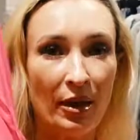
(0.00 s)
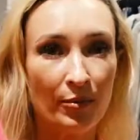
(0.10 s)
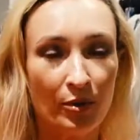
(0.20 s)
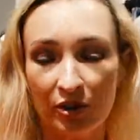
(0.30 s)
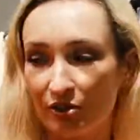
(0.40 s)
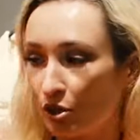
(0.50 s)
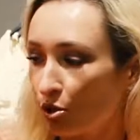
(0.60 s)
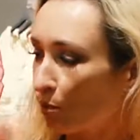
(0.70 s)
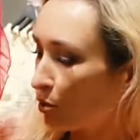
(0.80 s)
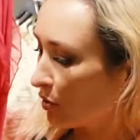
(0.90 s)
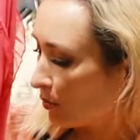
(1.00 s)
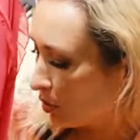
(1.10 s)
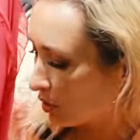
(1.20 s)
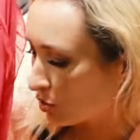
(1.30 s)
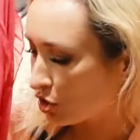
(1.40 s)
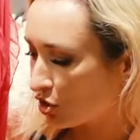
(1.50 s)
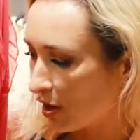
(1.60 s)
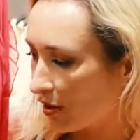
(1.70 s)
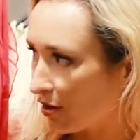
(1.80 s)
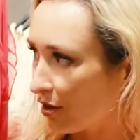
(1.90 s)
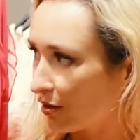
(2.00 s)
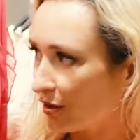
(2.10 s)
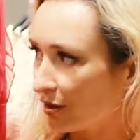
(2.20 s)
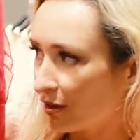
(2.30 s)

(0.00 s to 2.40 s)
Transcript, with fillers: Maybe, just to prove the point, we should try it on.